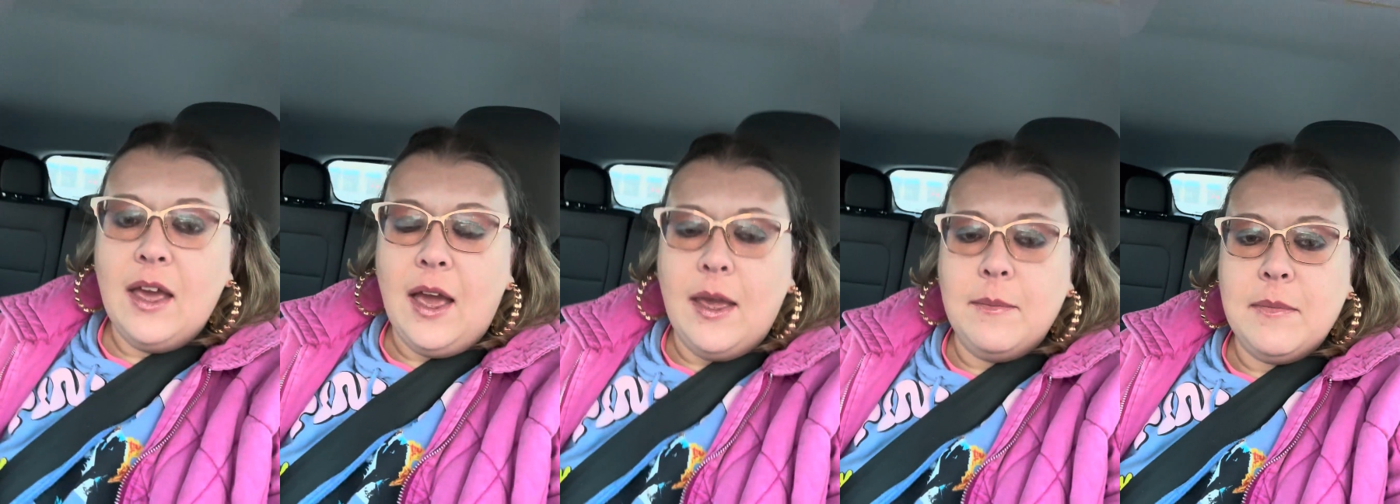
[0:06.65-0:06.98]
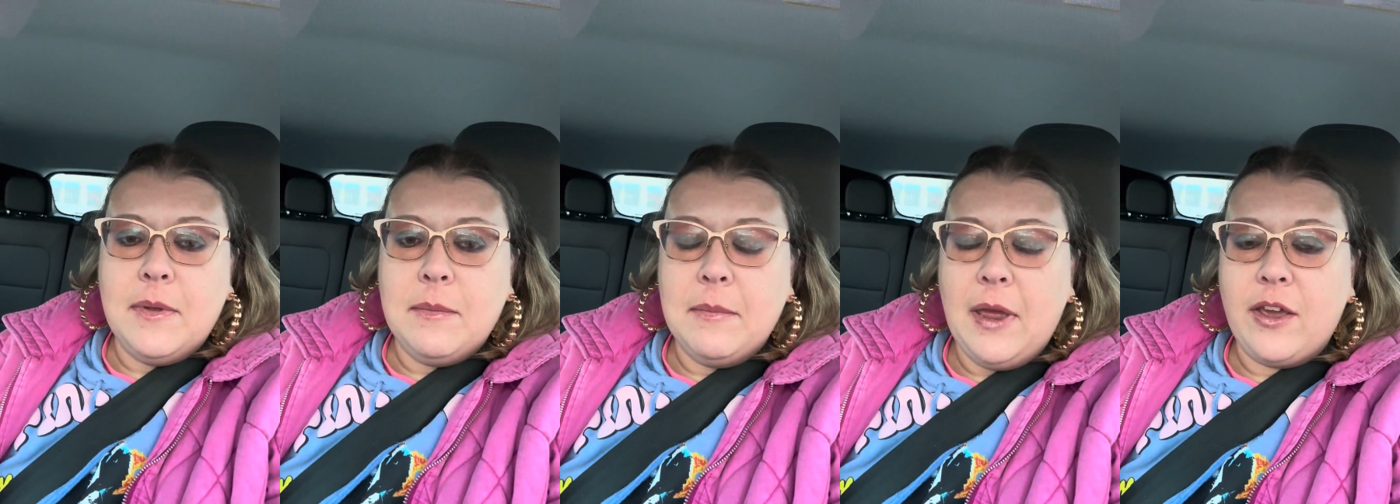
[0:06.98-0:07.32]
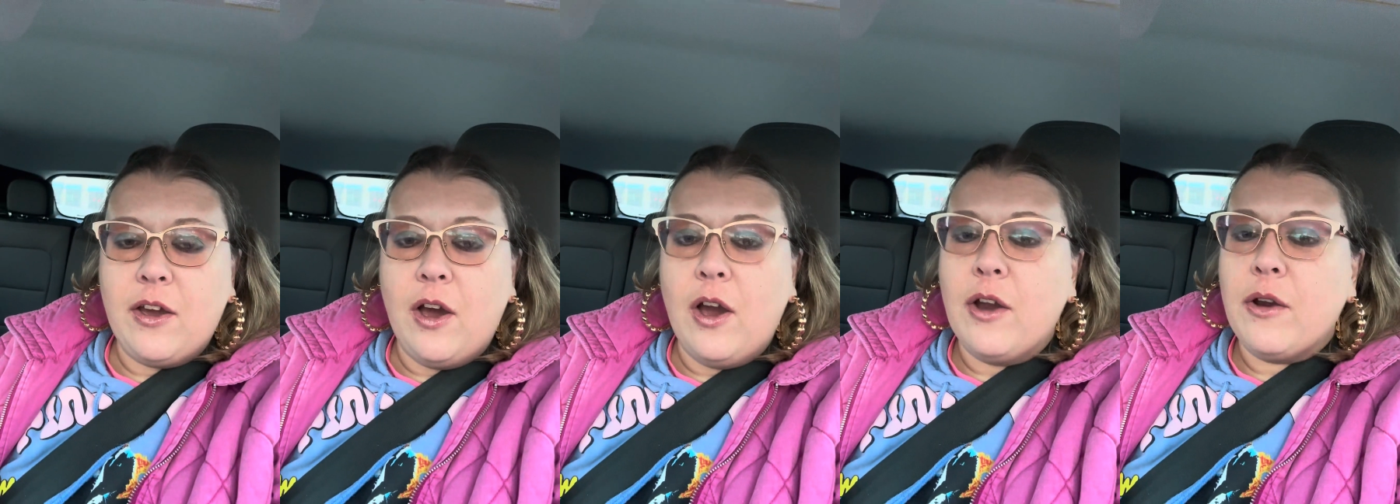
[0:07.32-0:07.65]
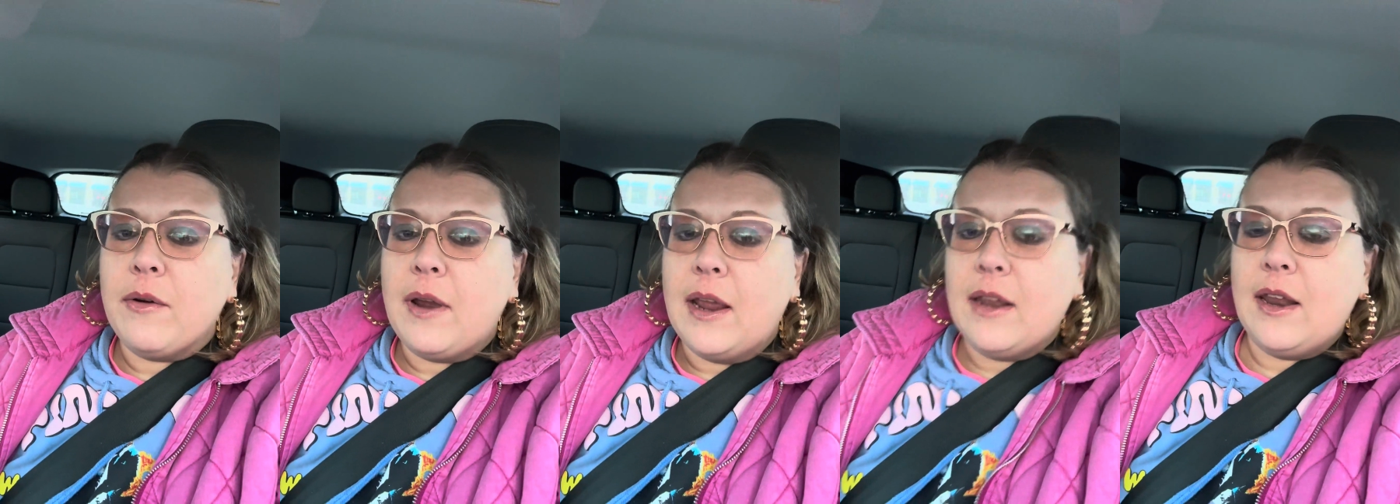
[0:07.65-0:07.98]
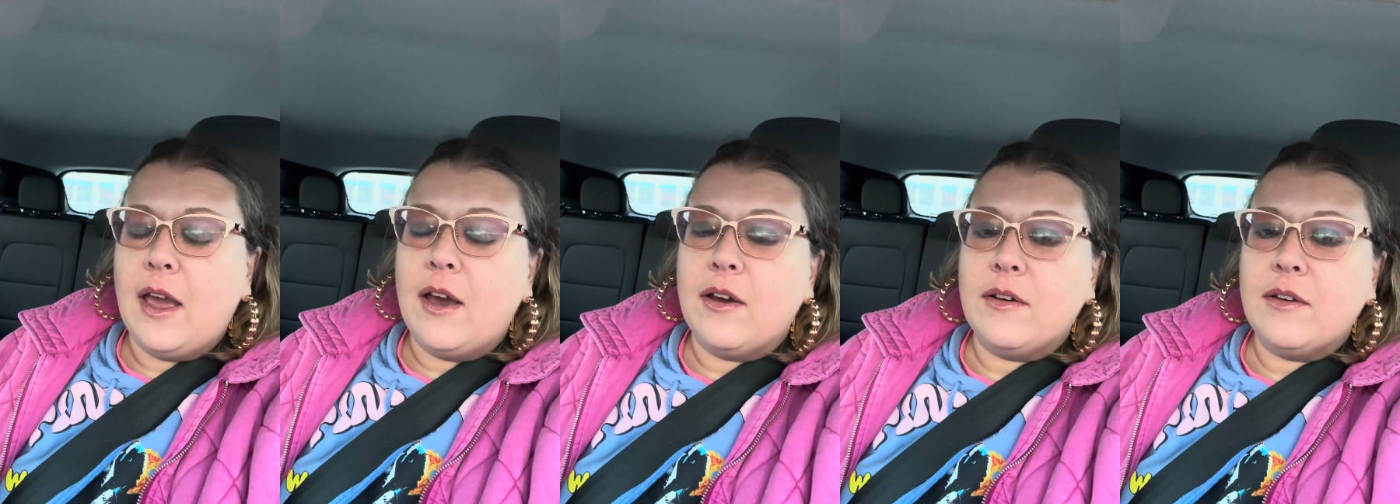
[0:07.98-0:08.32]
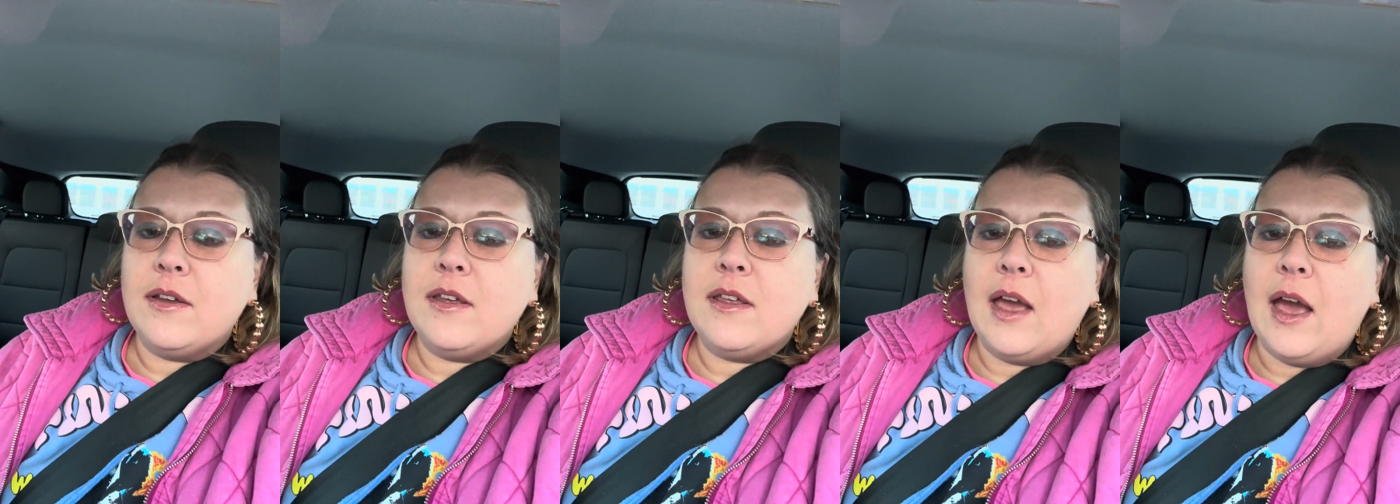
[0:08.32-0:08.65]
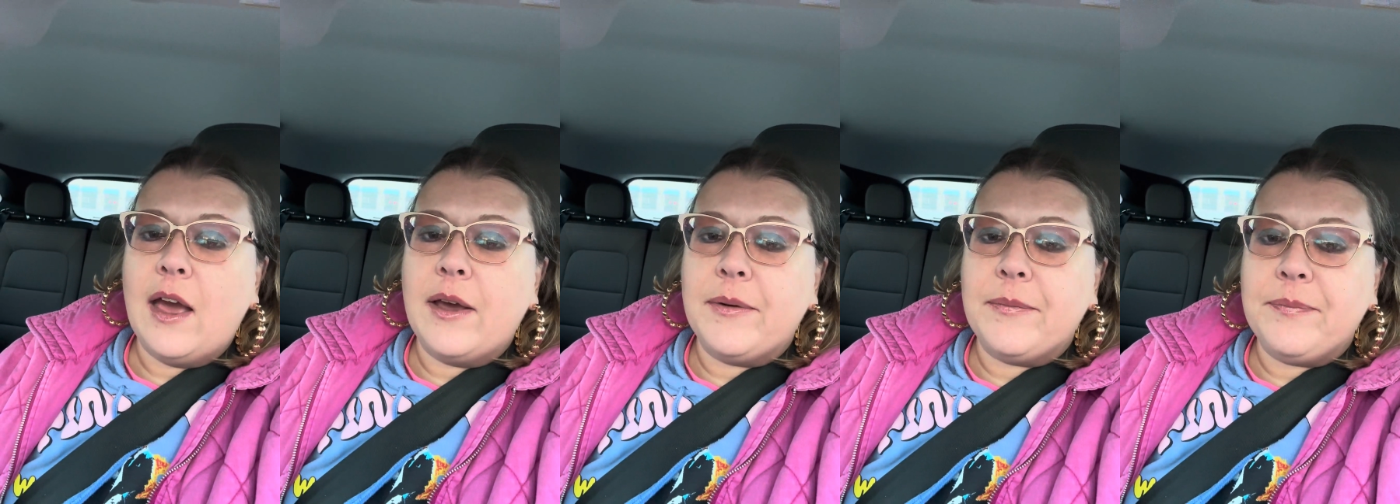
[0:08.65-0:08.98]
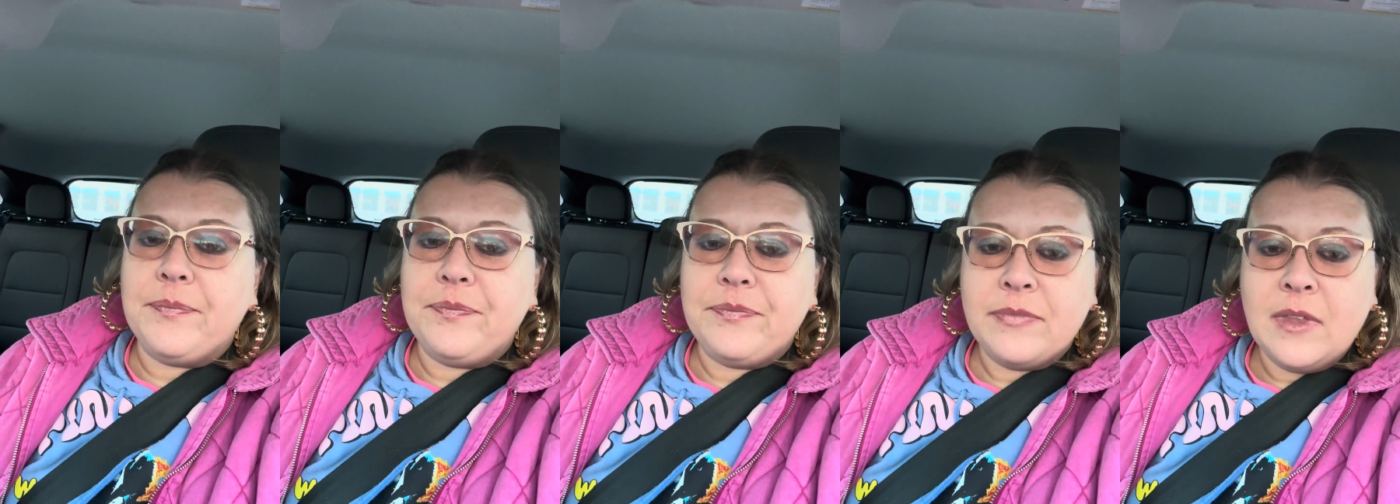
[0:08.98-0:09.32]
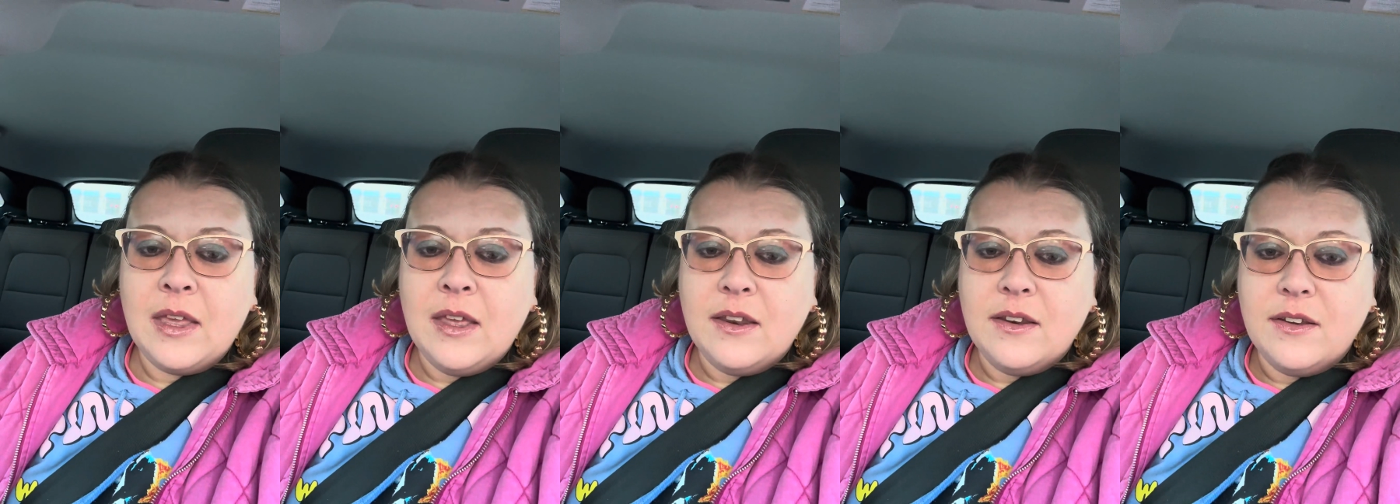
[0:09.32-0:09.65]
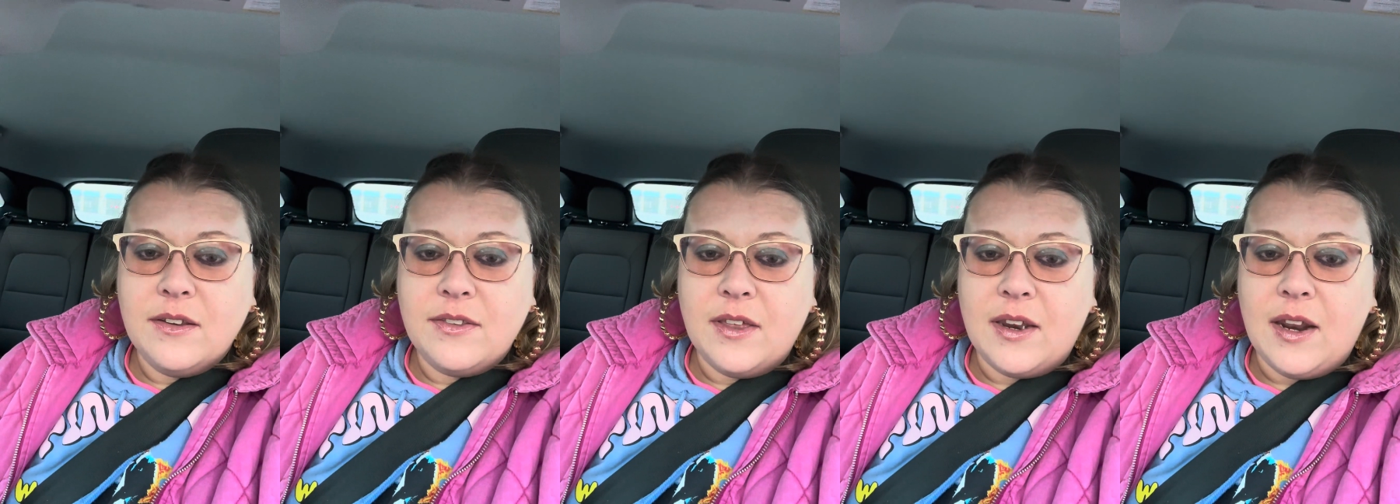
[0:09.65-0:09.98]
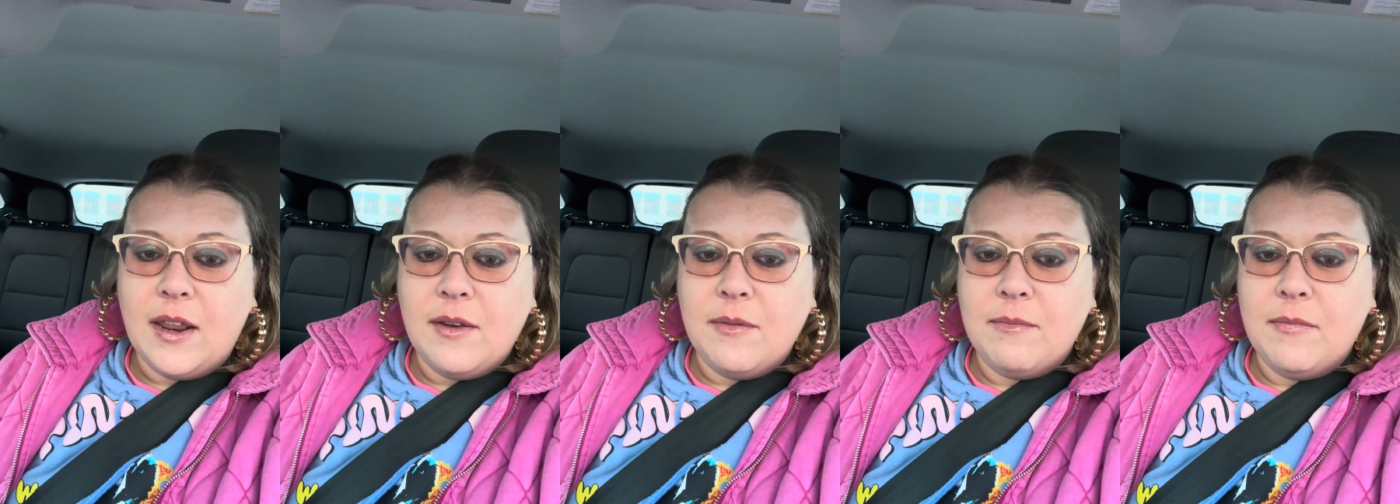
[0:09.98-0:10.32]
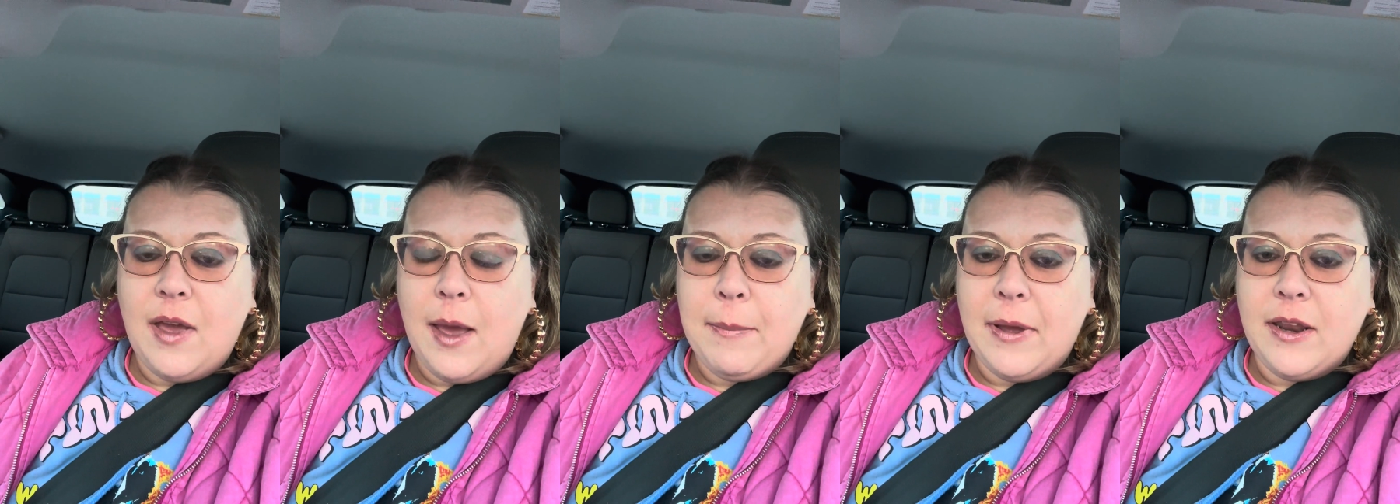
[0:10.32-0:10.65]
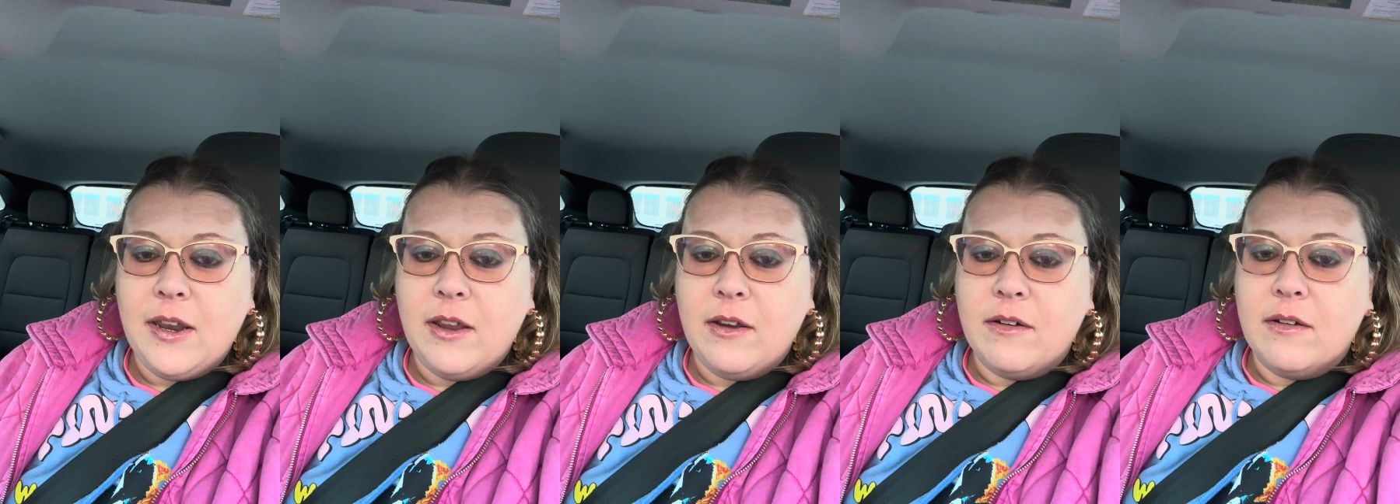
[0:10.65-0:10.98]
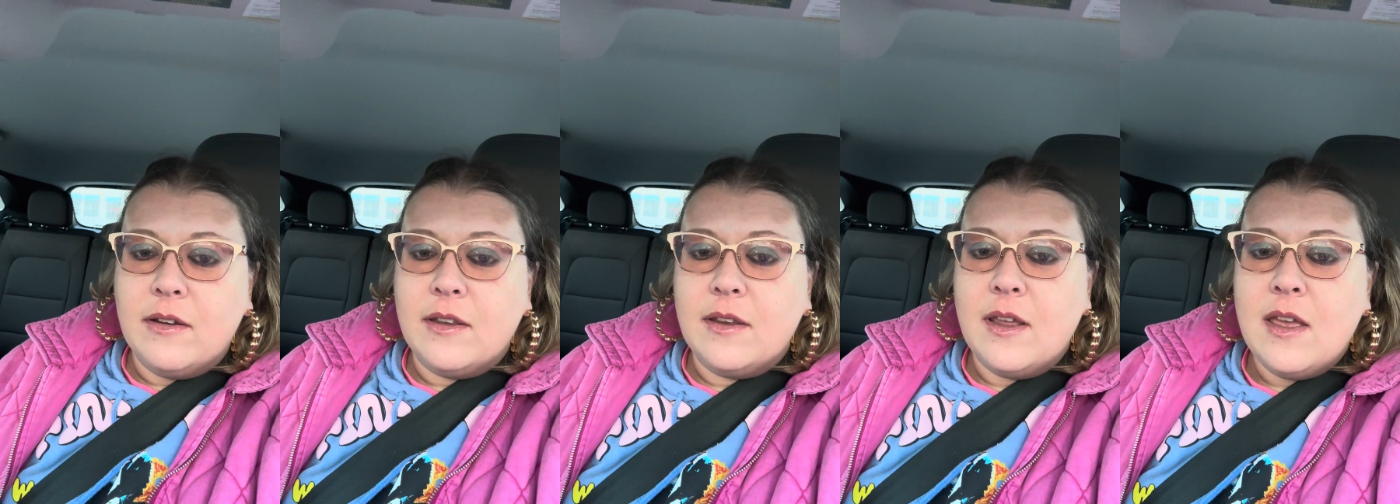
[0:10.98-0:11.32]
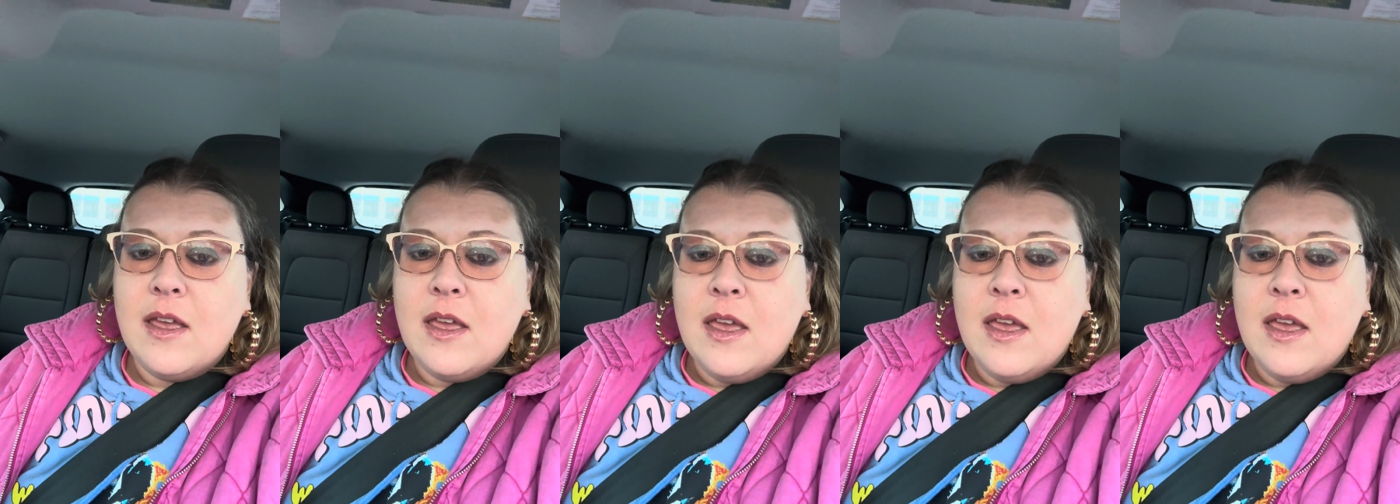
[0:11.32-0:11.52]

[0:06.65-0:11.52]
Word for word: I'm in my car right now. Um, just thought I'd hop on here and